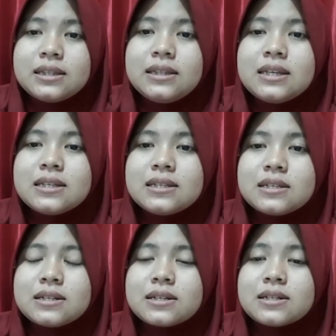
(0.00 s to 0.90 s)
These
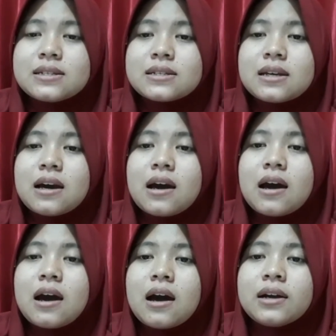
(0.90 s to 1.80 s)
years
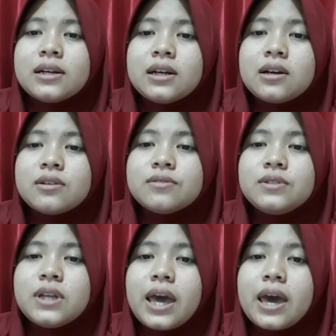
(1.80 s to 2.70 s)
are
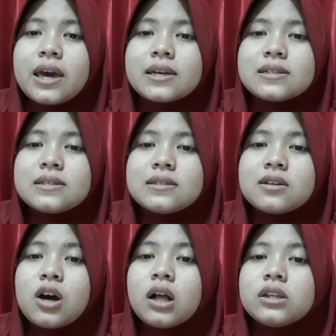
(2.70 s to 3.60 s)
known as the
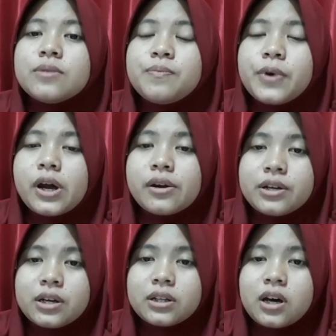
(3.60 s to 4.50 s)
golden
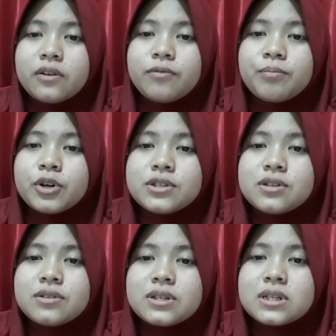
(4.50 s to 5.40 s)
period of
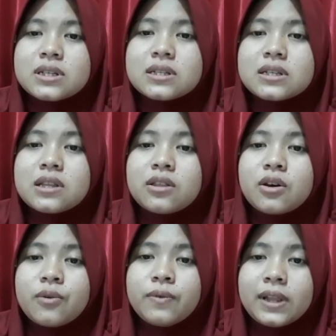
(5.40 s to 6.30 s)
modernist
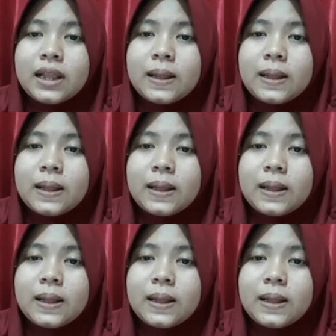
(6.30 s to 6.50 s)
novel.